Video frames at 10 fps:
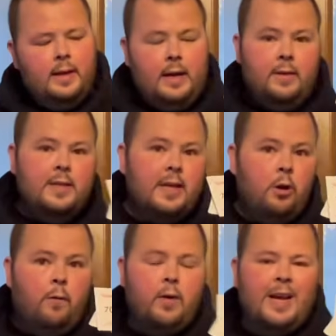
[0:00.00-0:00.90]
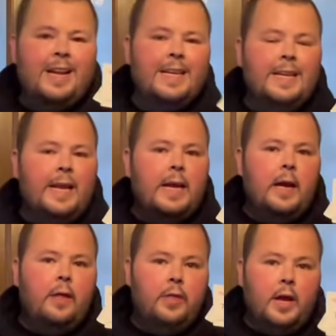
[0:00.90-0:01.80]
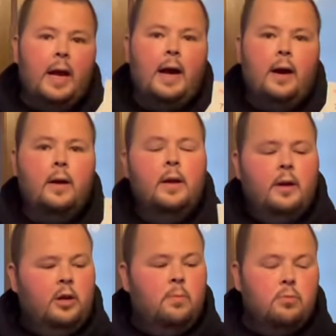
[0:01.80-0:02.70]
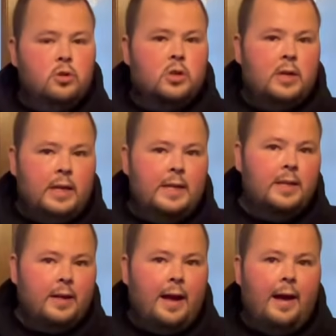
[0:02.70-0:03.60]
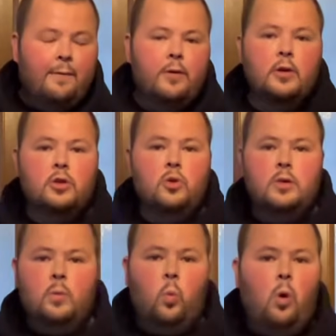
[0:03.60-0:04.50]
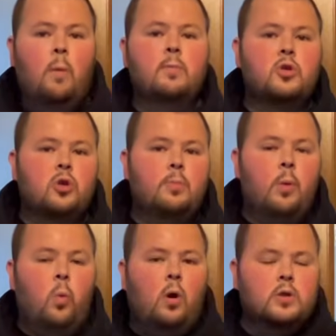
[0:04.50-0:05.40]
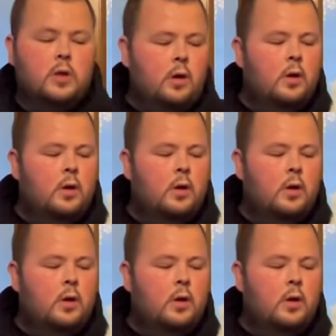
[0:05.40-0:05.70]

Now, these are not for cleaning the car. You must clean the car first using warm soapy water